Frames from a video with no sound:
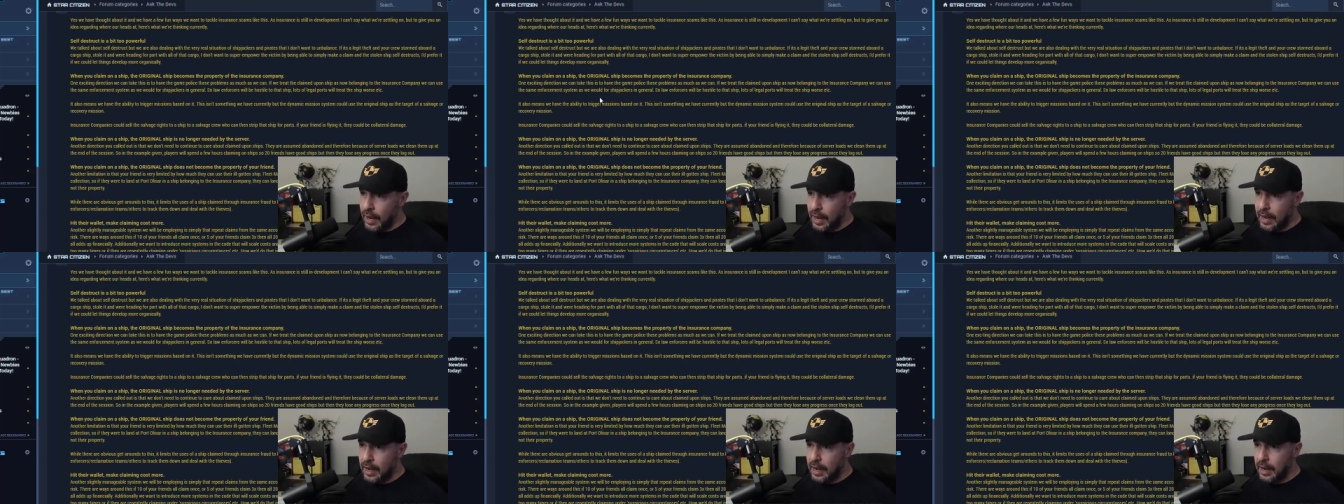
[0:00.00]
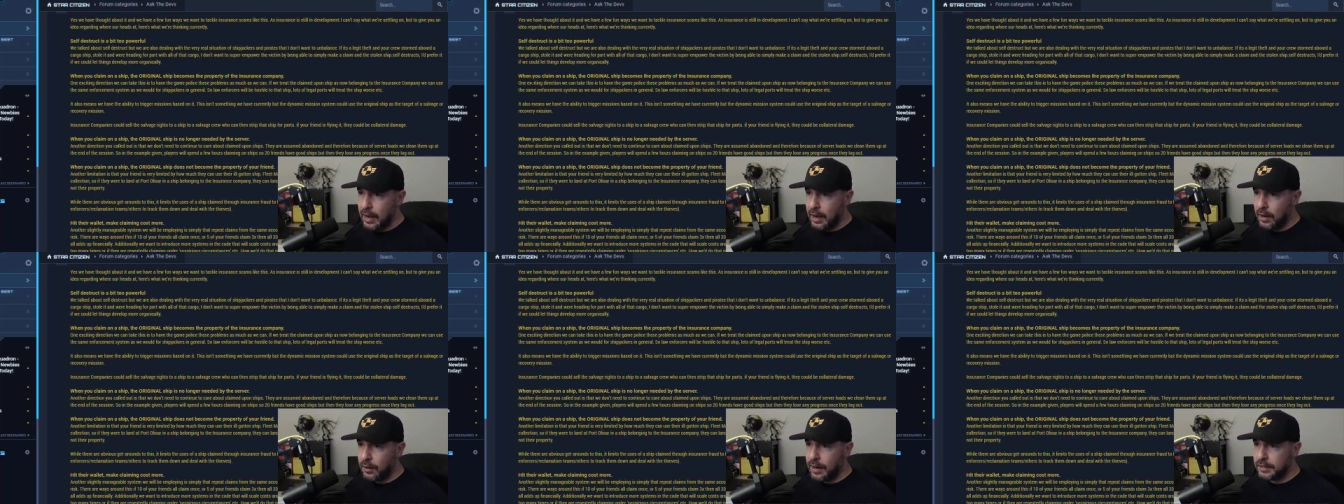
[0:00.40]

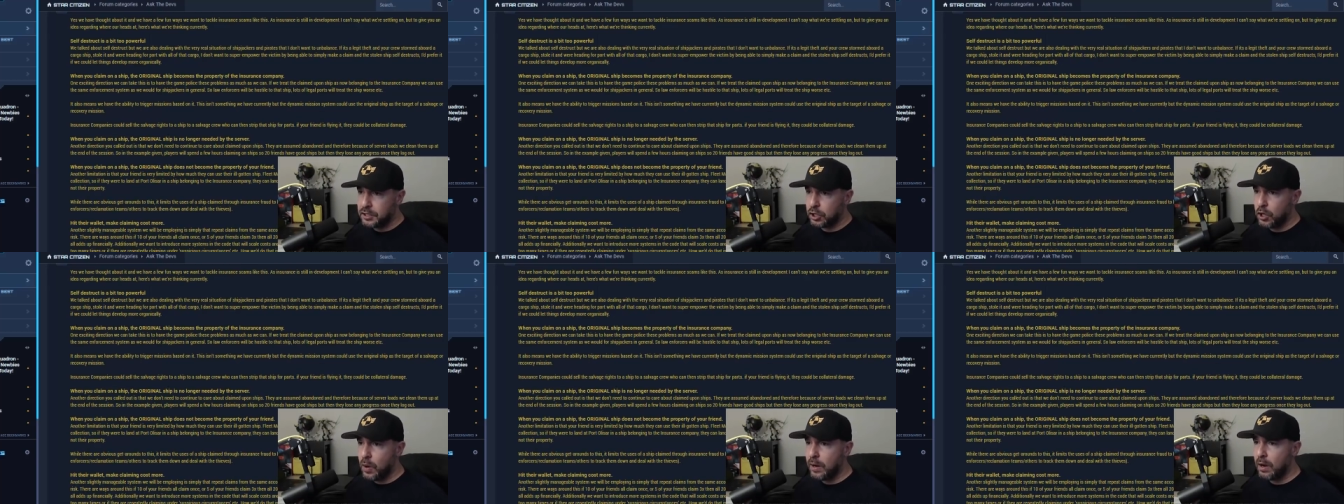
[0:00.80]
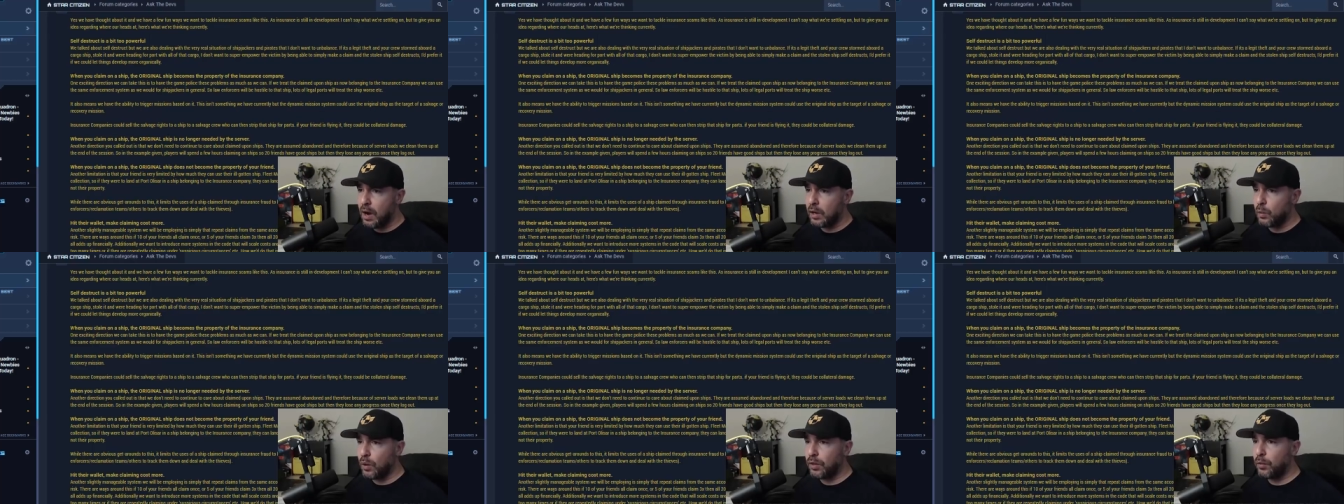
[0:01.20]
Alright, so going
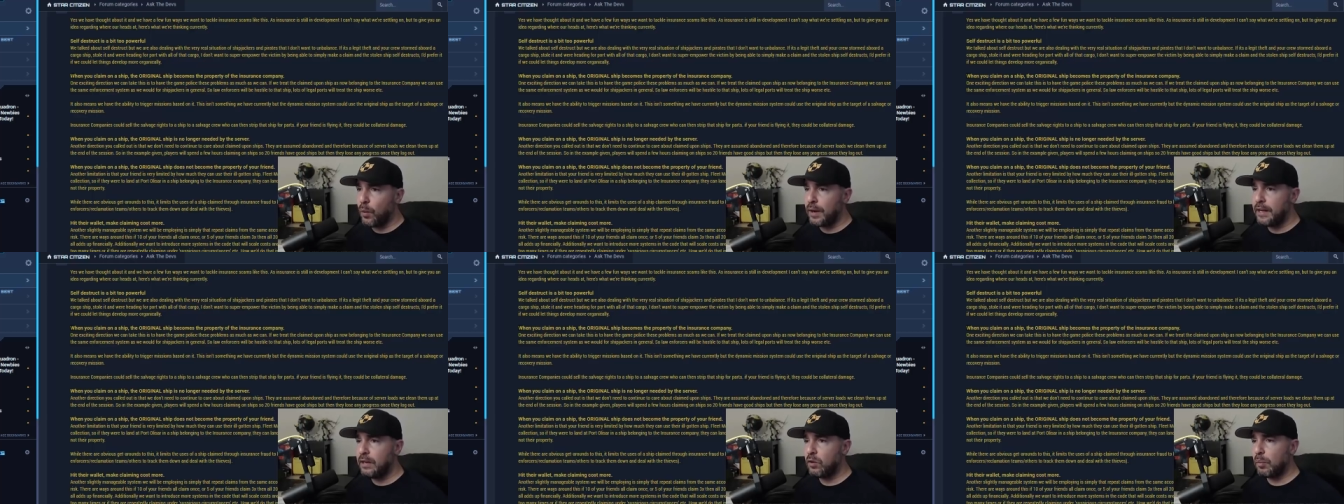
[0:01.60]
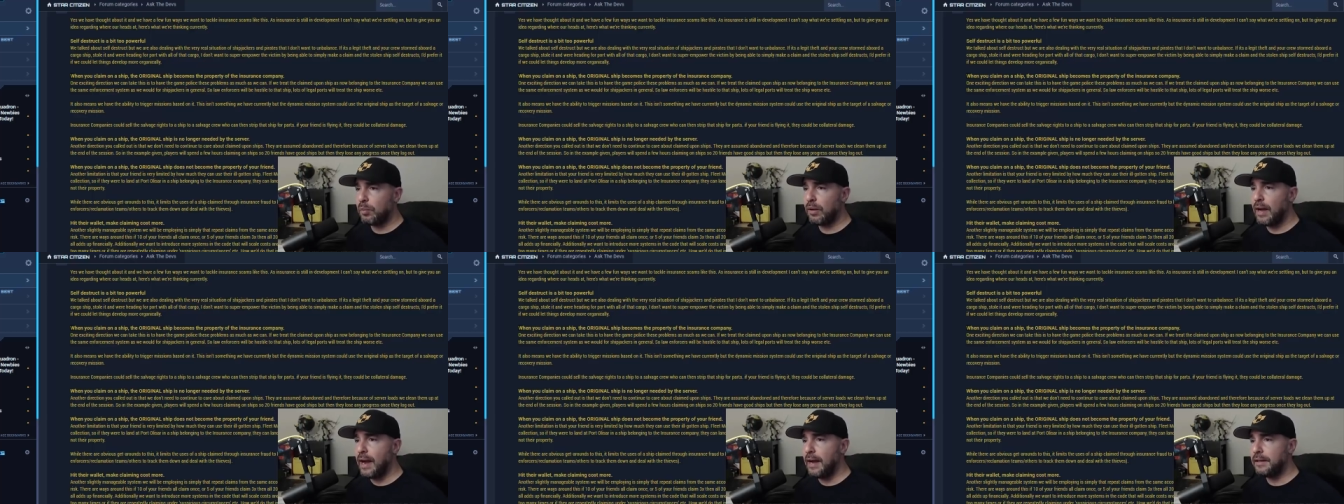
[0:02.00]
on with what he
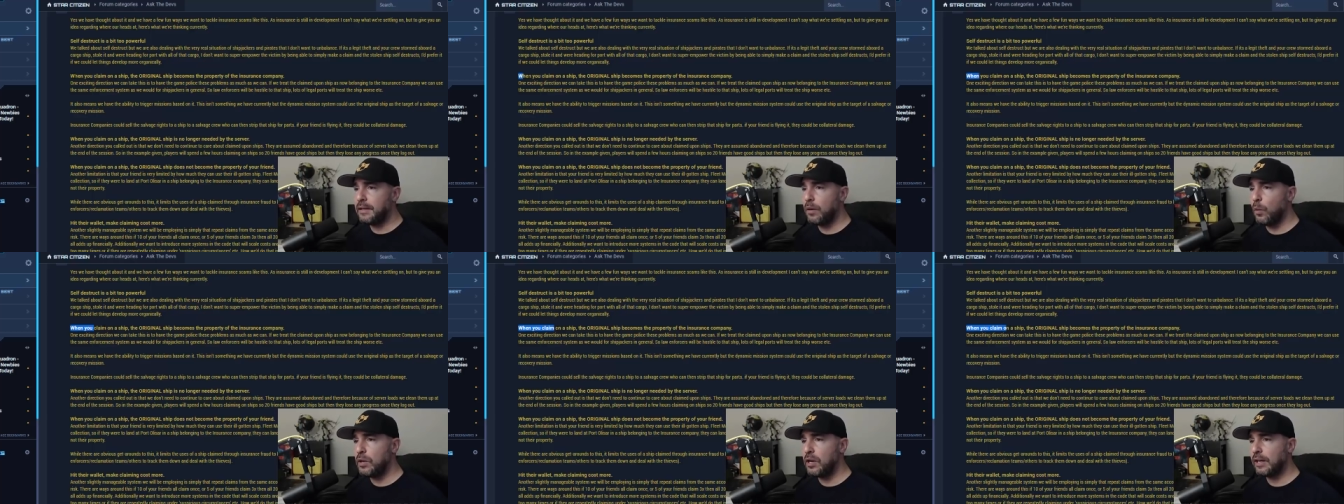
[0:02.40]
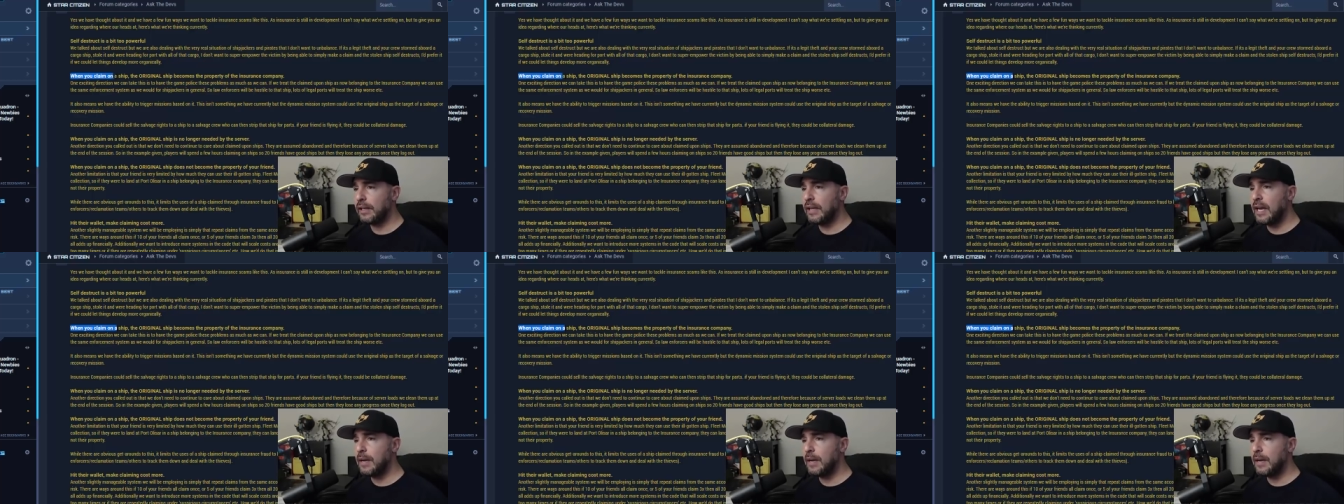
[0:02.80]
replied, when you